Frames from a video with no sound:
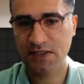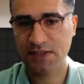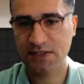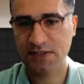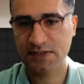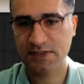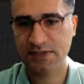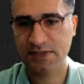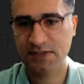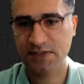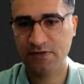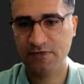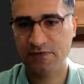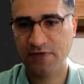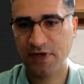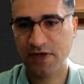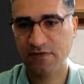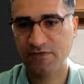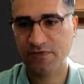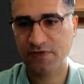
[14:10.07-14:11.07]
that still
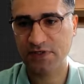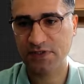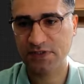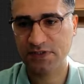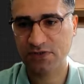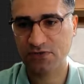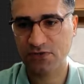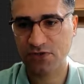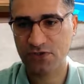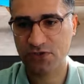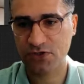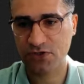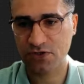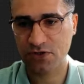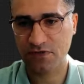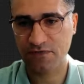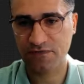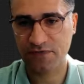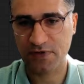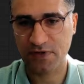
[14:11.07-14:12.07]
we have the
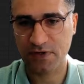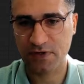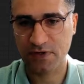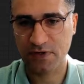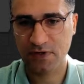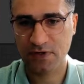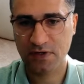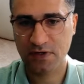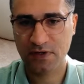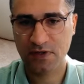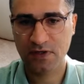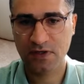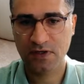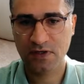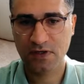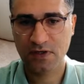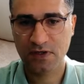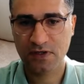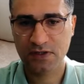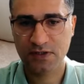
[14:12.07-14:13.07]
structure of the
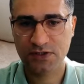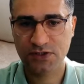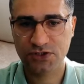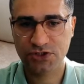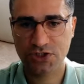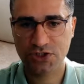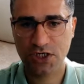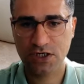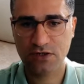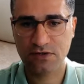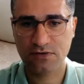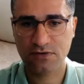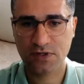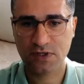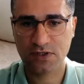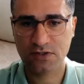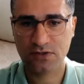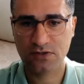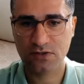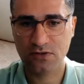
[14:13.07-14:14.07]
chair,
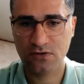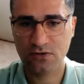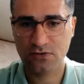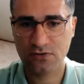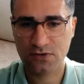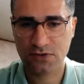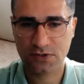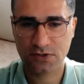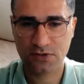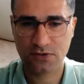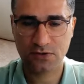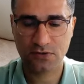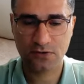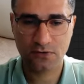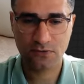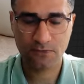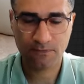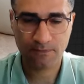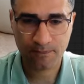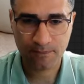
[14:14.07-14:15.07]
and
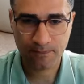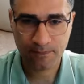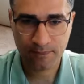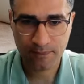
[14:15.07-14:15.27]
also